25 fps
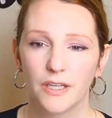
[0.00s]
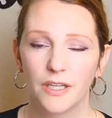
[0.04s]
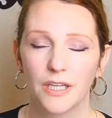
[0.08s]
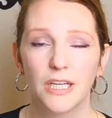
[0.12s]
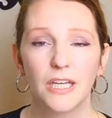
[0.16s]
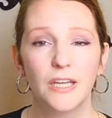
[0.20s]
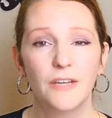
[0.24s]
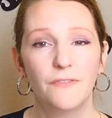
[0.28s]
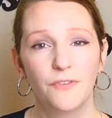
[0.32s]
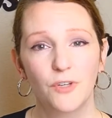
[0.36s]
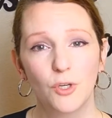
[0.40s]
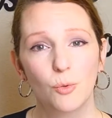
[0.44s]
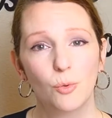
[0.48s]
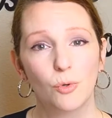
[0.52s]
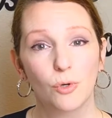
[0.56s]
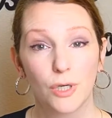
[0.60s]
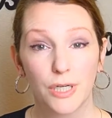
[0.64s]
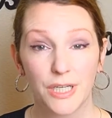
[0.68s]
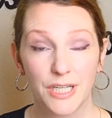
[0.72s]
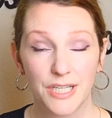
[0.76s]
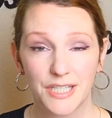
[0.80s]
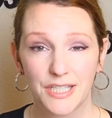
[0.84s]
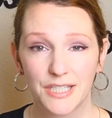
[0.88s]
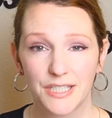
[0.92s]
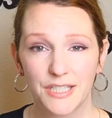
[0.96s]
If you were
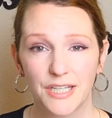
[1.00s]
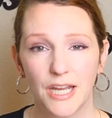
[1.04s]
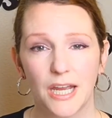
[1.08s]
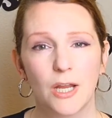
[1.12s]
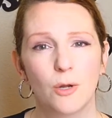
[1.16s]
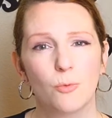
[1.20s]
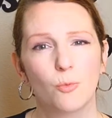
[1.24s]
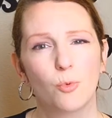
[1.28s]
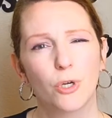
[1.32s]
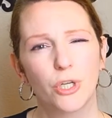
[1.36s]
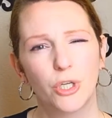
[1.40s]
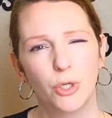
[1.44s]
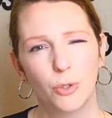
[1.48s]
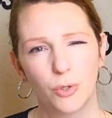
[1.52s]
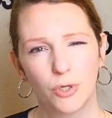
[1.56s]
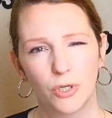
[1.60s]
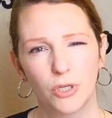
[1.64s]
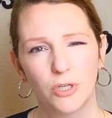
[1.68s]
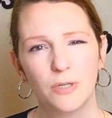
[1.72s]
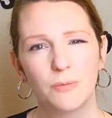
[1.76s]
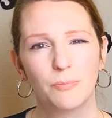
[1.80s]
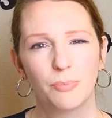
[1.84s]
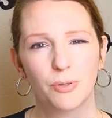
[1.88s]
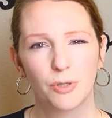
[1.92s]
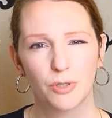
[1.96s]
in a state where you
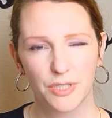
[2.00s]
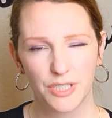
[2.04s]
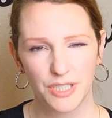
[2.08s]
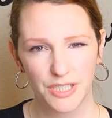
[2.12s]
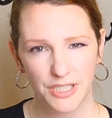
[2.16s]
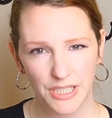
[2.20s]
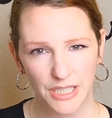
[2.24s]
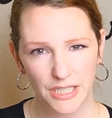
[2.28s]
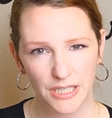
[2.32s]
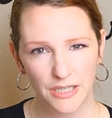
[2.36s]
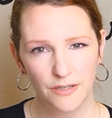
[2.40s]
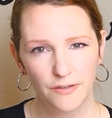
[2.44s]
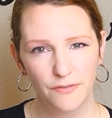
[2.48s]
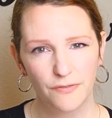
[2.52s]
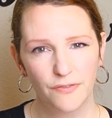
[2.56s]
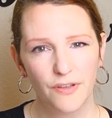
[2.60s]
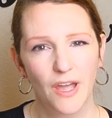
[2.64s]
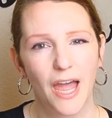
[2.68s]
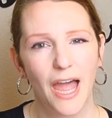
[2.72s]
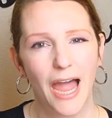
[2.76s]
couldn't perceive